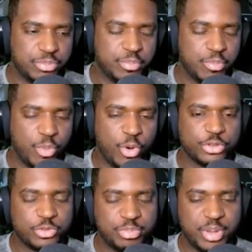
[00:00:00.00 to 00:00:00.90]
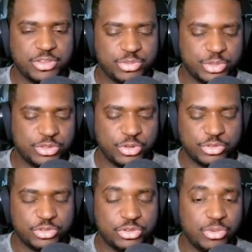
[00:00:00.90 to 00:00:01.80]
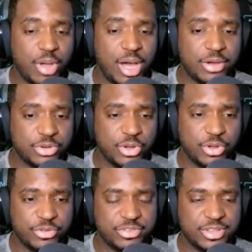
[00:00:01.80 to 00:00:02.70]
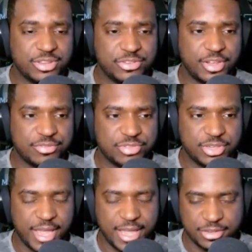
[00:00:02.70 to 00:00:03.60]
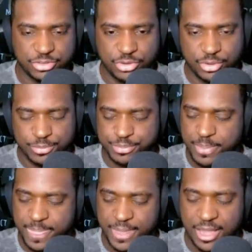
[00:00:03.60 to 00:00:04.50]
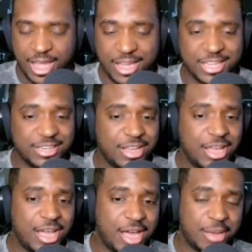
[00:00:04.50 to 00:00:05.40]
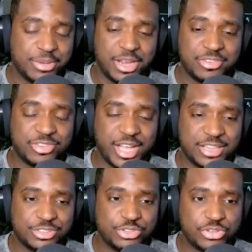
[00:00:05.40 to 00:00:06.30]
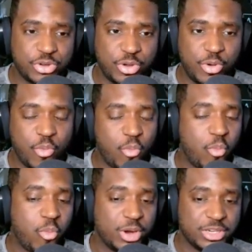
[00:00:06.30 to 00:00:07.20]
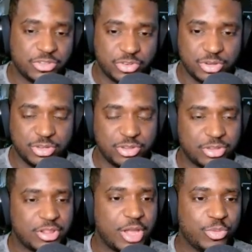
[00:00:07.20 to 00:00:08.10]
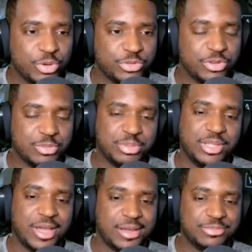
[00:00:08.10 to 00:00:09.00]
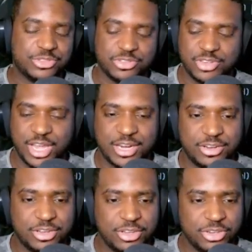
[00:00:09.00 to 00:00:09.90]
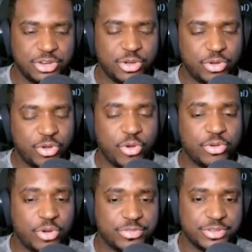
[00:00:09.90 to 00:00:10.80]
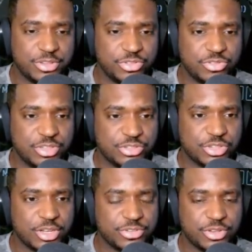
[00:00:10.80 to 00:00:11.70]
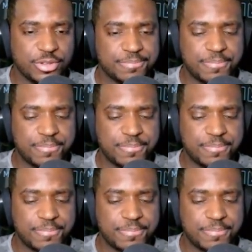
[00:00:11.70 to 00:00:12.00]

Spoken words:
more space with those two alcoves in the Southland hangar. So again, I'm not entirely sure what it's going to look like, what it's going to be. I'm just kind of, going off of these screenshots here.